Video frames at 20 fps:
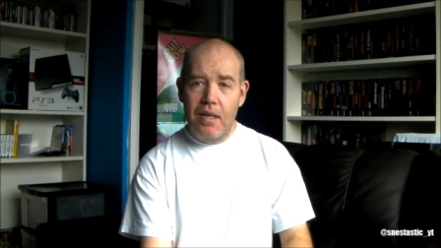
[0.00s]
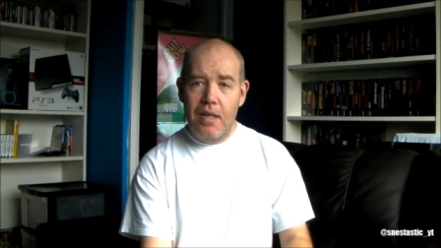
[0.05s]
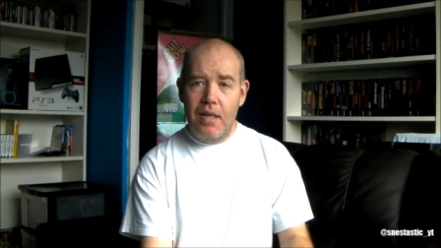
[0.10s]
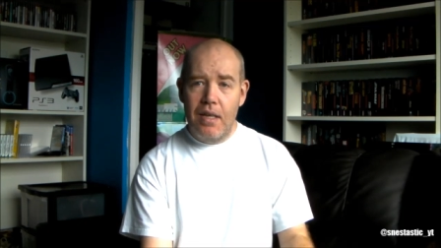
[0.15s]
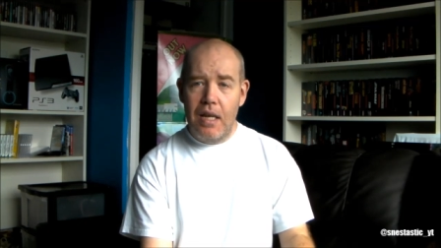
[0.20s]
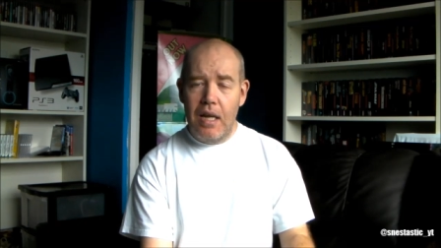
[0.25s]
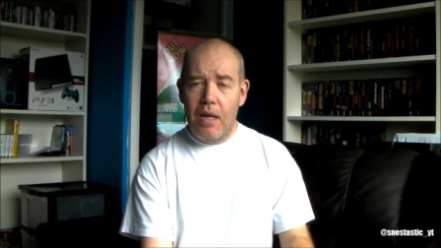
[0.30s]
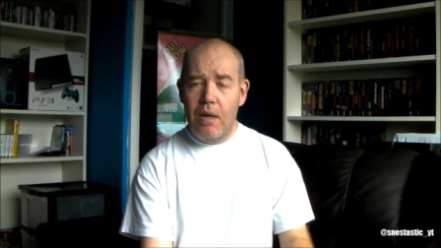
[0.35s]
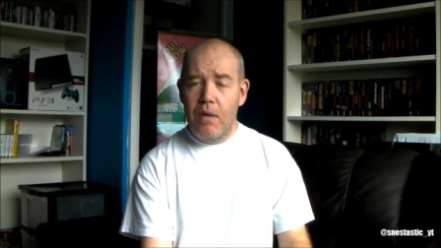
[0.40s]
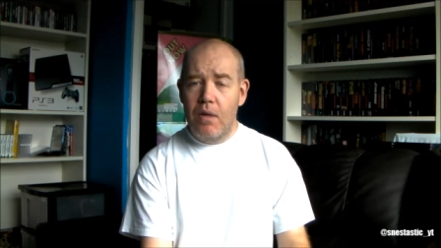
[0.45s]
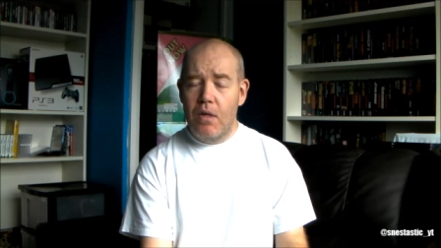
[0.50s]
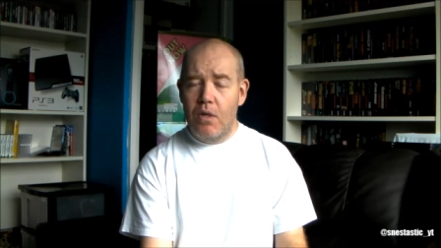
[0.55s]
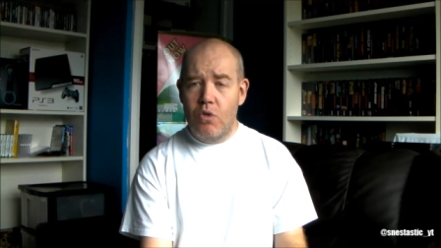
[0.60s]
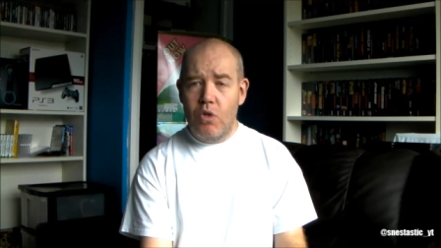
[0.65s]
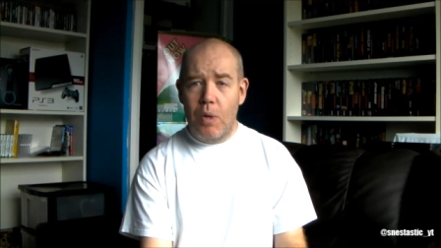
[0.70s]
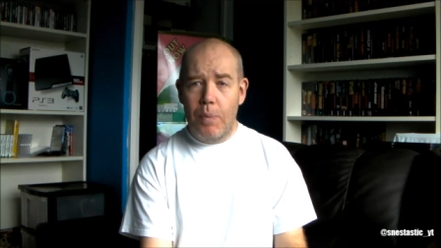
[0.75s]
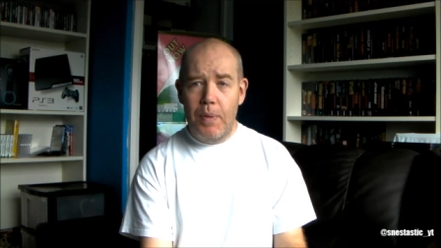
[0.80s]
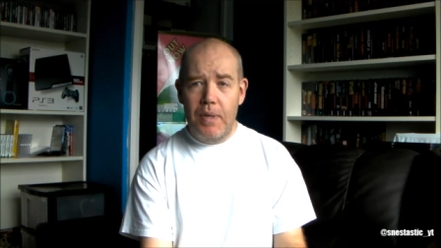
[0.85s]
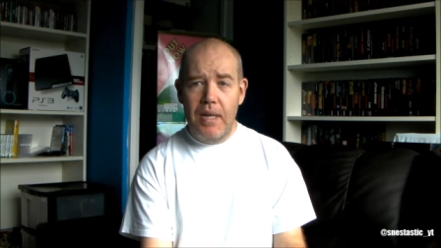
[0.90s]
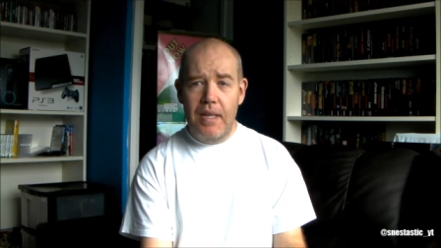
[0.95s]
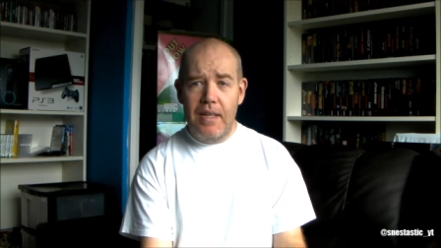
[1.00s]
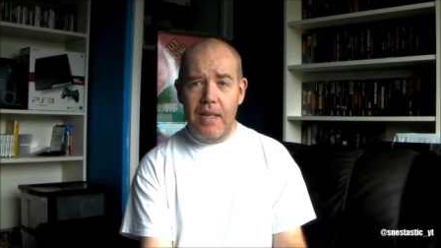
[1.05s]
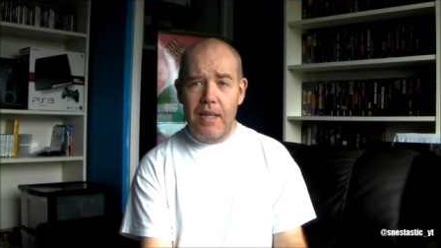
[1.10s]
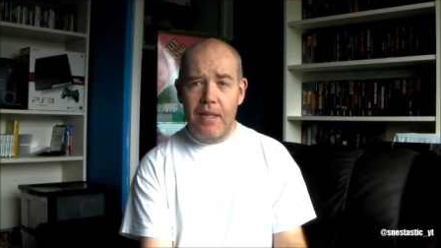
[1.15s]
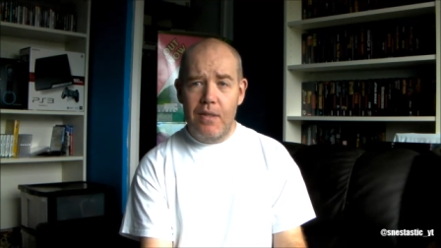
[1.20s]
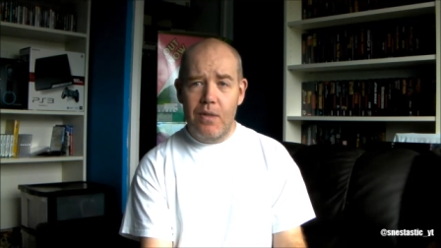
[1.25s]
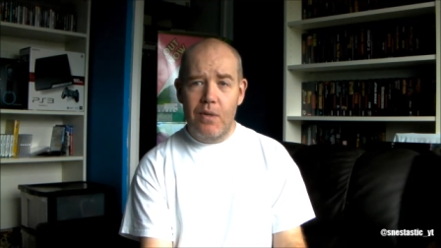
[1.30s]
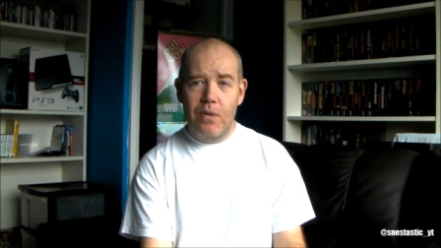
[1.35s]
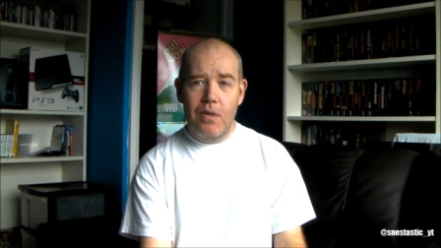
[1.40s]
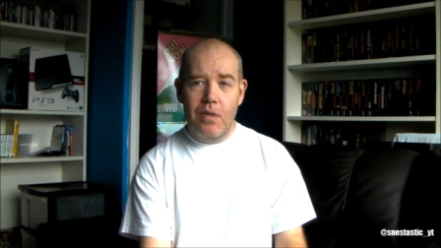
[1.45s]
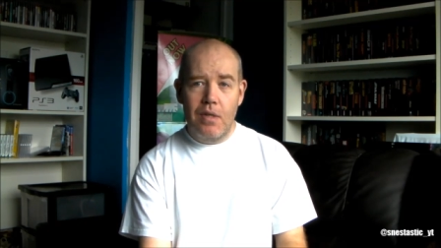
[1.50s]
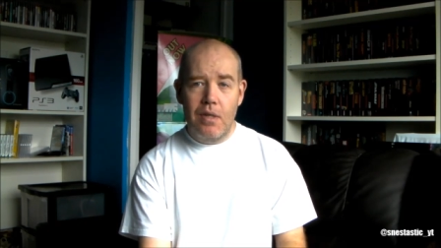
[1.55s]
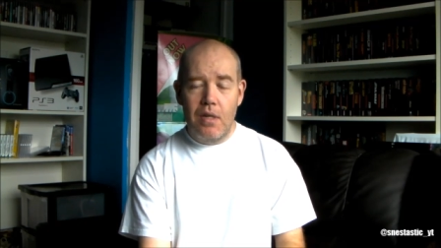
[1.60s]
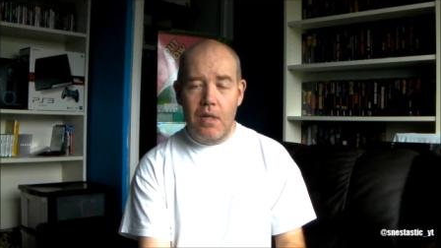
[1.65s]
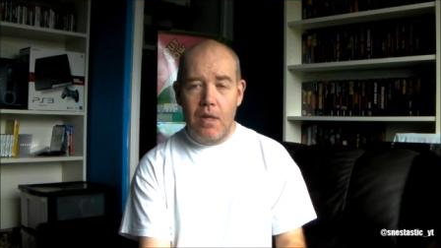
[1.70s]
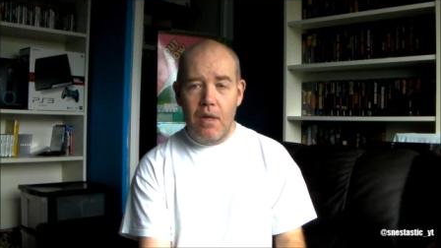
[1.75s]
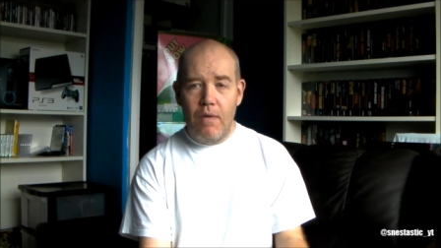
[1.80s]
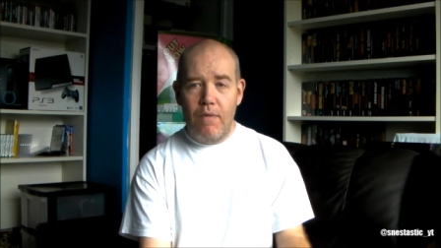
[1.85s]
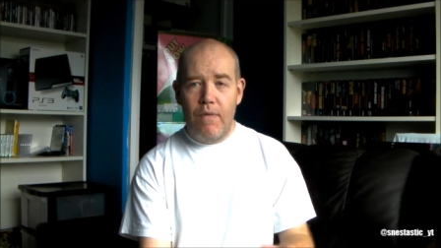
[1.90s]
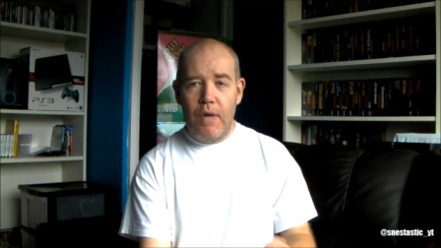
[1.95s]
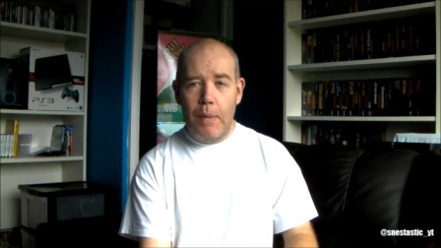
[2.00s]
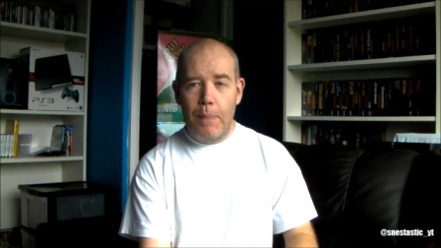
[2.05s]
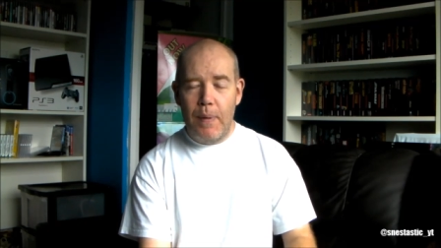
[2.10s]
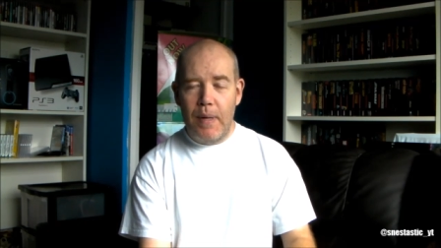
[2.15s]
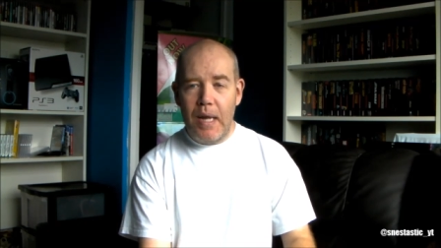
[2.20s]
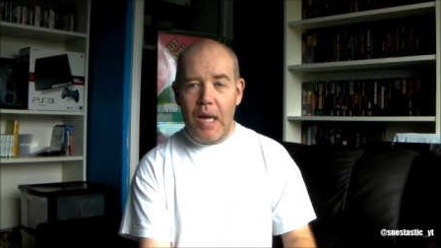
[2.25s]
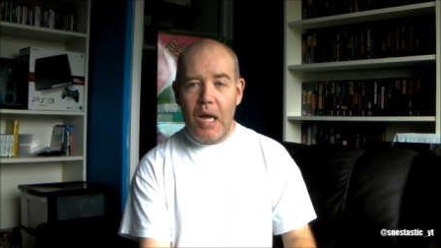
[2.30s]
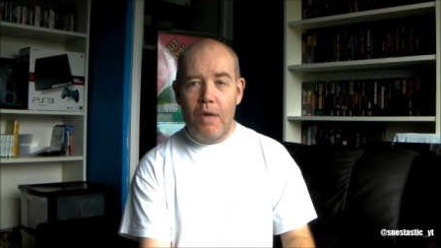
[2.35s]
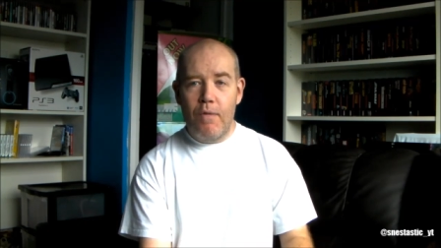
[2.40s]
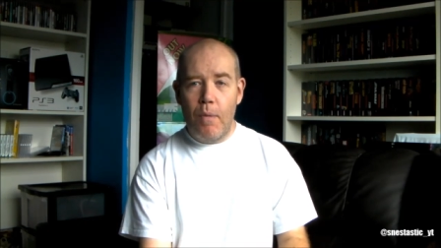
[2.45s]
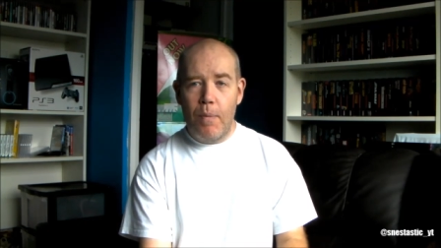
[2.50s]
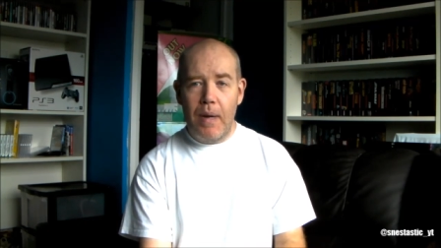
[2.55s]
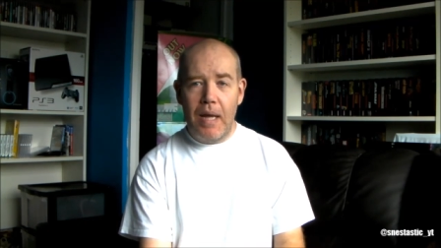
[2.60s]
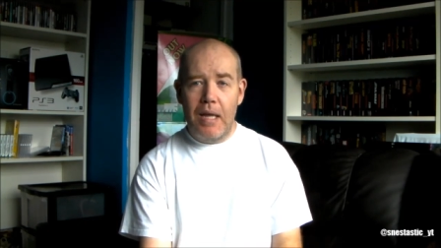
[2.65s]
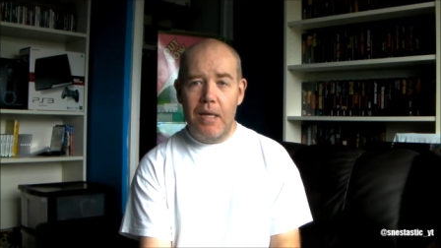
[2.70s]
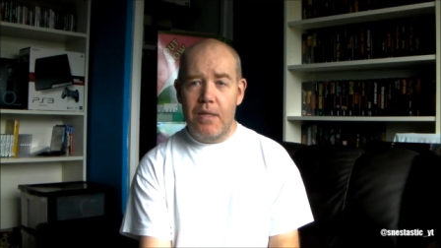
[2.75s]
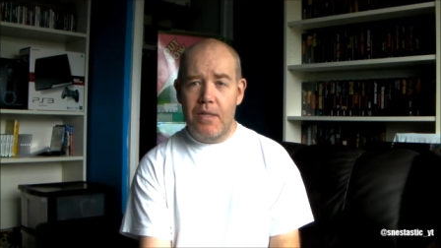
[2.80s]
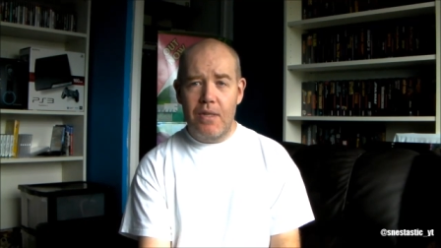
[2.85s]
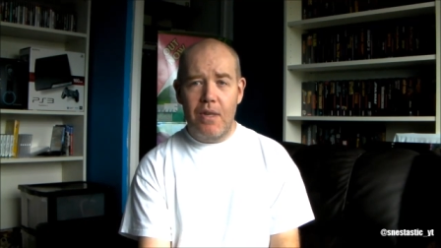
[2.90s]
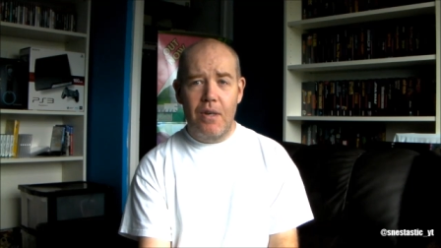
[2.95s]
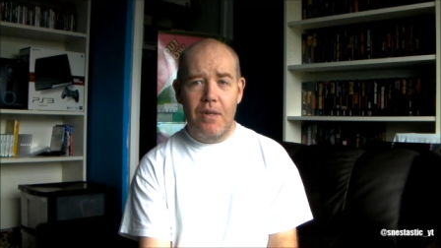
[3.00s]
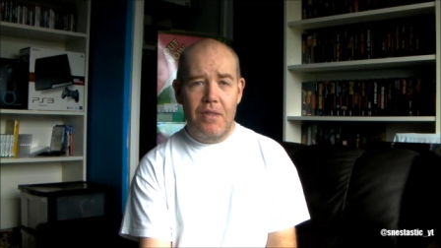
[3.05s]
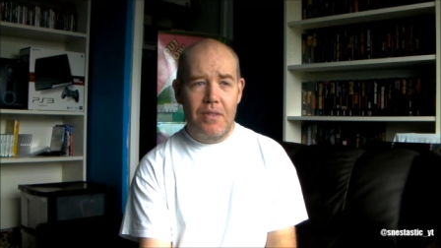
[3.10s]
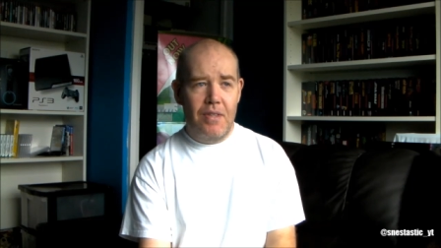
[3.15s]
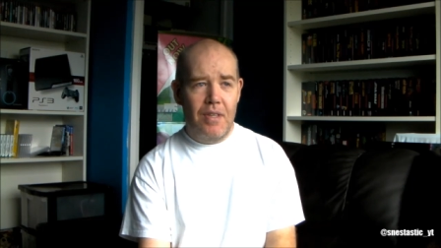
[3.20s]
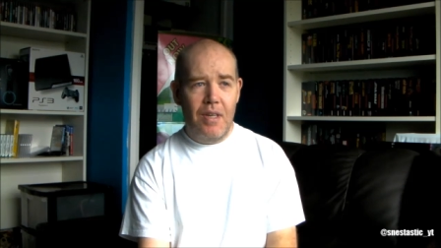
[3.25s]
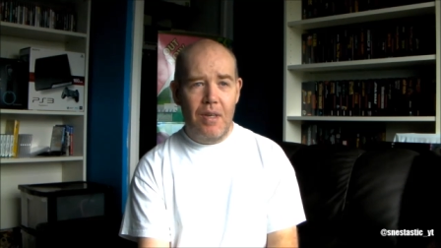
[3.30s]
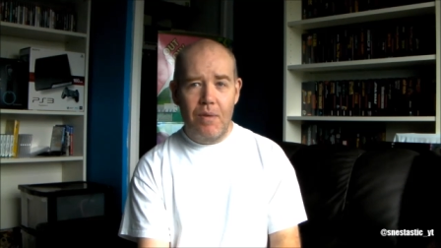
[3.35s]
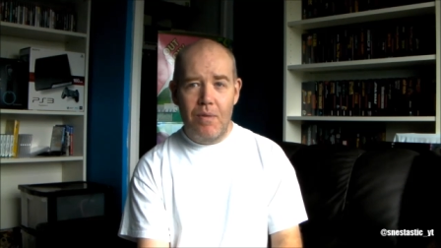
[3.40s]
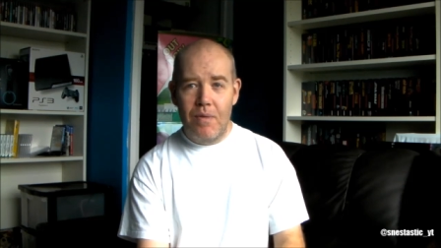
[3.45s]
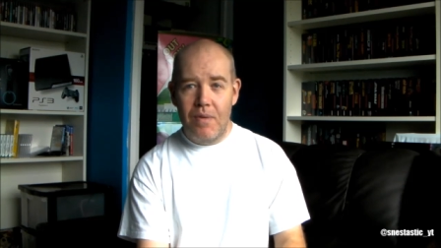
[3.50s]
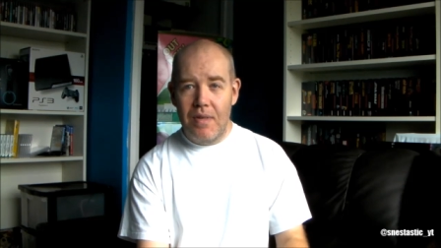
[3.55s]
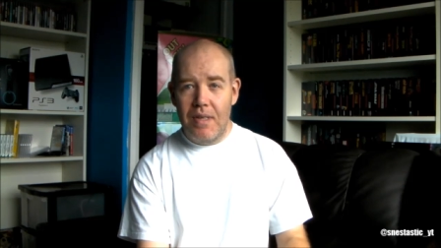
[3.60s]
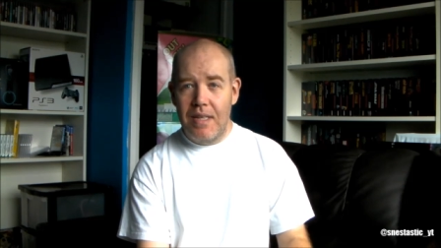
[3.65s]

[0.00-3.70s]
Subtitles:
you know, dropping the needle, flipping it over, playing side 2.